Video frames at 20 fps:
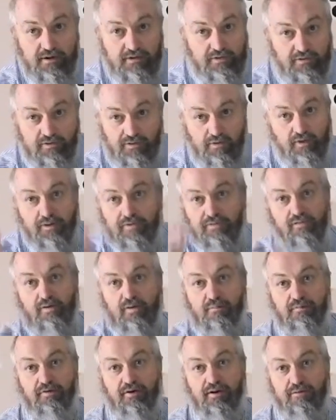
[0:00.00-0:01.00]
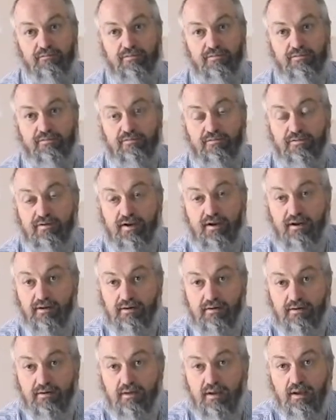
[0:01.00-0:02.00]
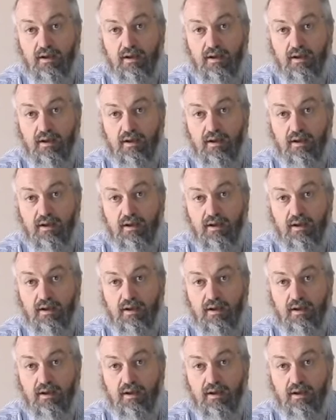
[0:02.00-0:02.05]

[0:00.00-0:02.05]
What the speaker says: 9 times out of 10,